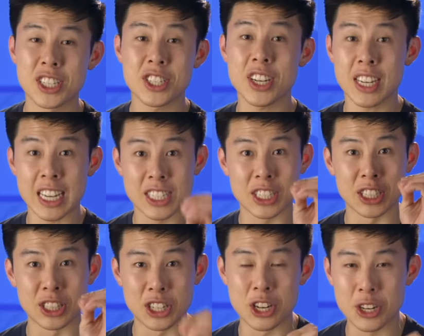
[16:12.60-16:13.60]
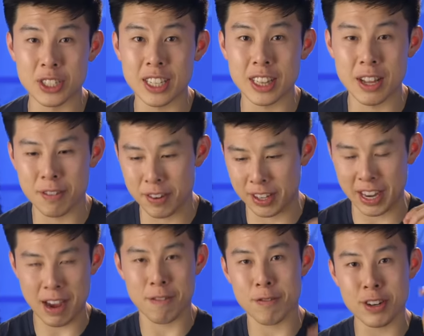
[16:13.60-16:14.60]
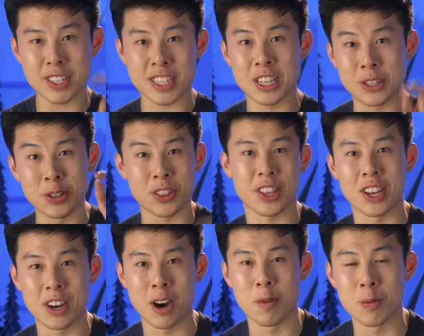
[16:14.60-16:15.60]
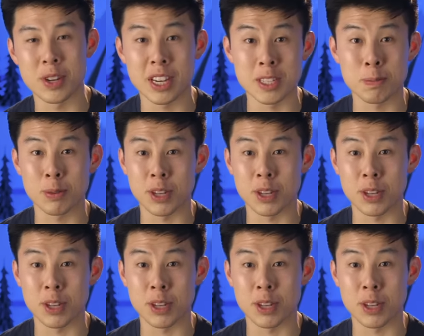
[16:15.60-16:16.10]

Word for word: TJ is literally loving every single thing on Rie's